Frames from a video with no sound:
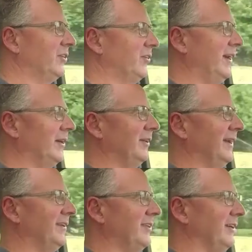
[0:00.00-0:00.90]
crackle
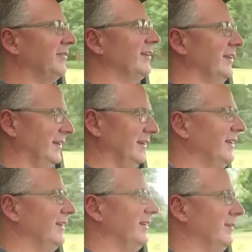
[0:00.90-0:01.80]
at shift,
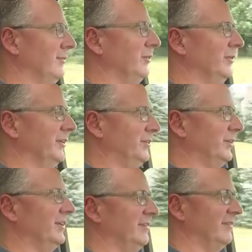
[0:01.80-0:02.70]
they'll know that
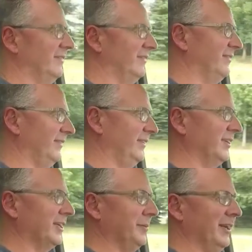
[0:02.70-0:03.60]
you're
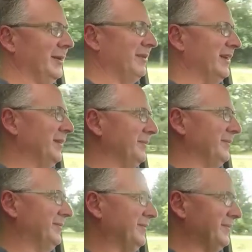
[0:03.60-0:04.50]
coming up on them.
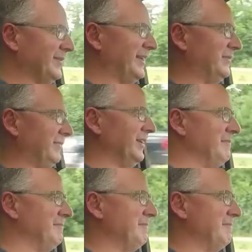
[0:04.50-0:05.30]
A lot of fun.